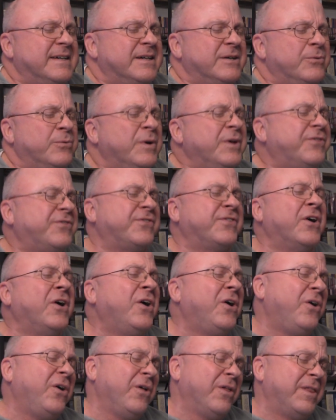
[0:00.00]
We
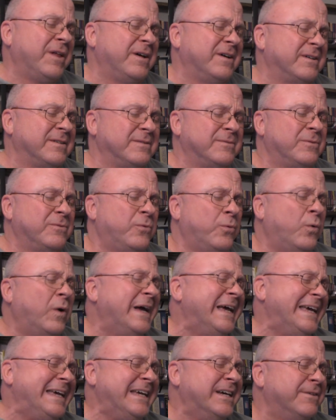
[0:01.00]
saw the
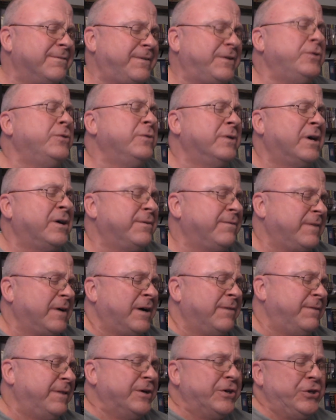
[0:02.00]
way of
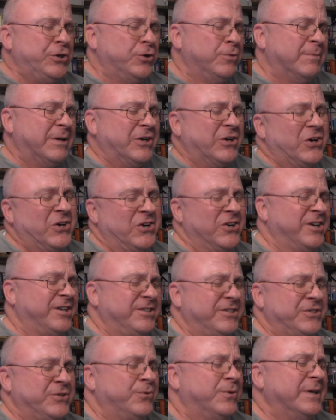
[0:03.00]
the human
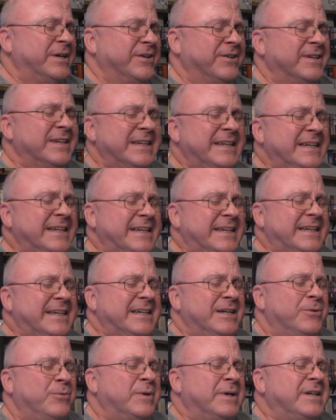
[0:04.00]
heart to where
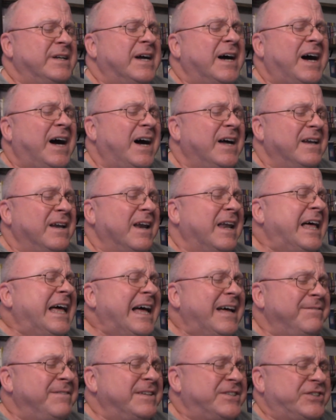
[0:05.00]
when God
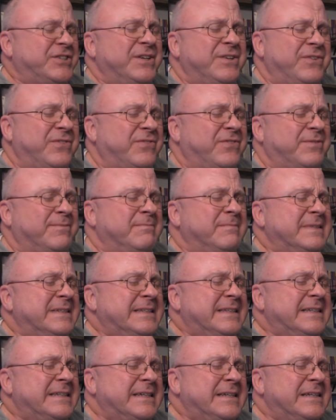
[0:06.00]
lavishes
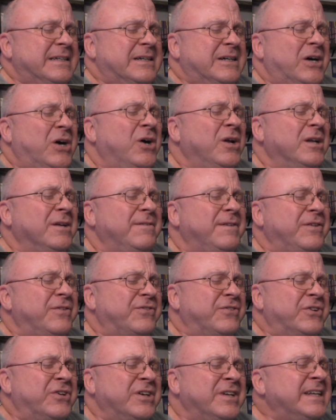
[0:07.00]
all of
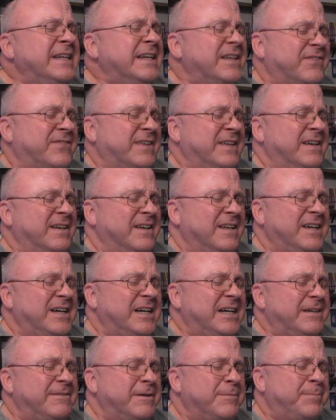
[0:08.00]
his goodness and
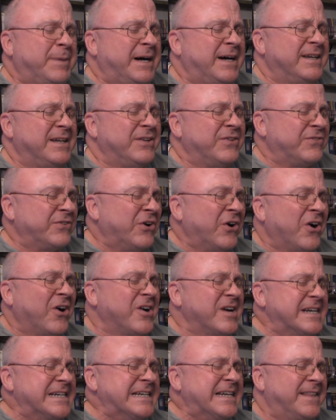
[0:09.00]
love upon his
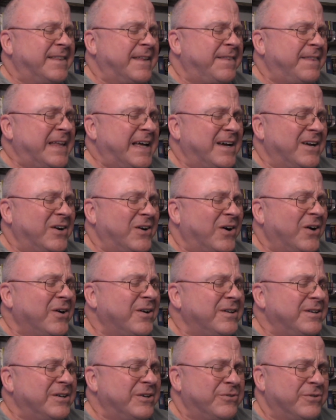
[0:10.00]
garden, and then that
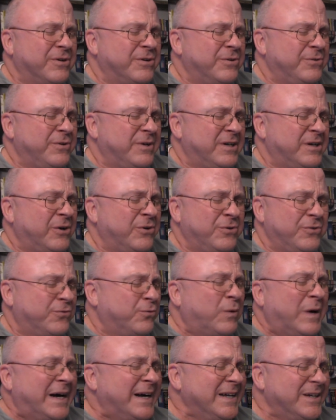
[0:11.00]
garden goes
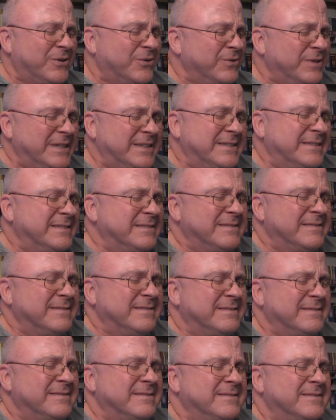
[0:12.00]
wild,
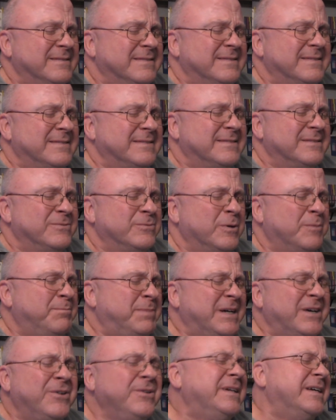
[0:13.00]

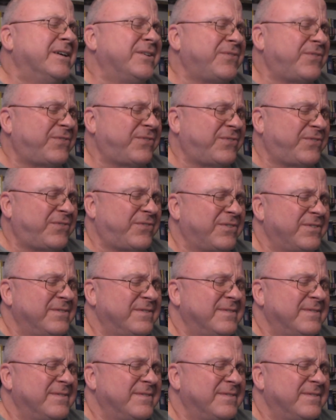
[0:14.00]
rebellious.